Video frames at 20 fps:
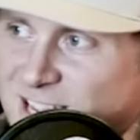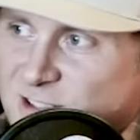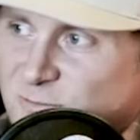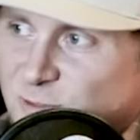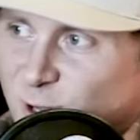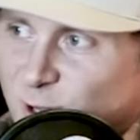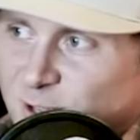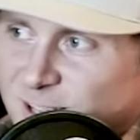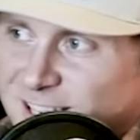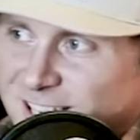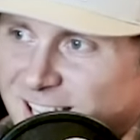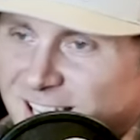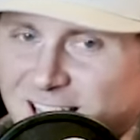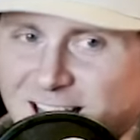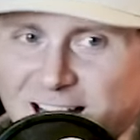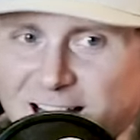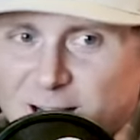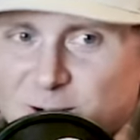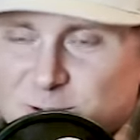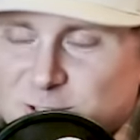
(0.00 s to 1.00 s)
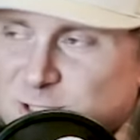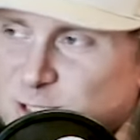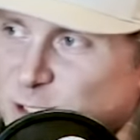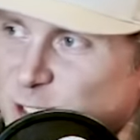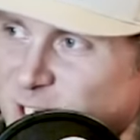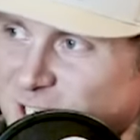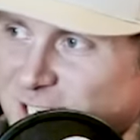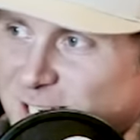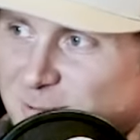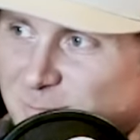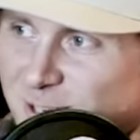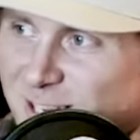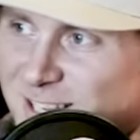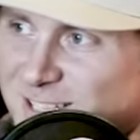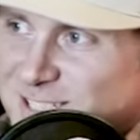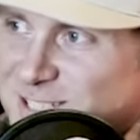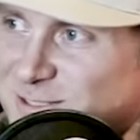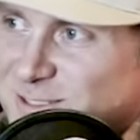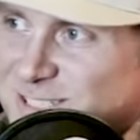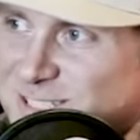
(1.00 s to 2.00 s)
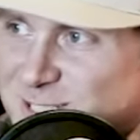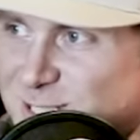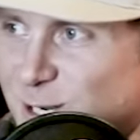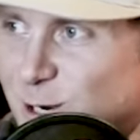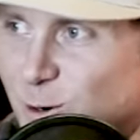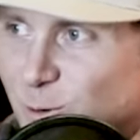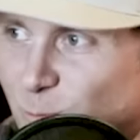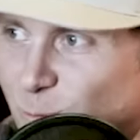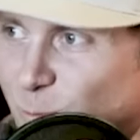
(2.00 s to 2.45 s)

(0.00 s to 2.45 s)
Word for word: I felt like I was cheating because it was so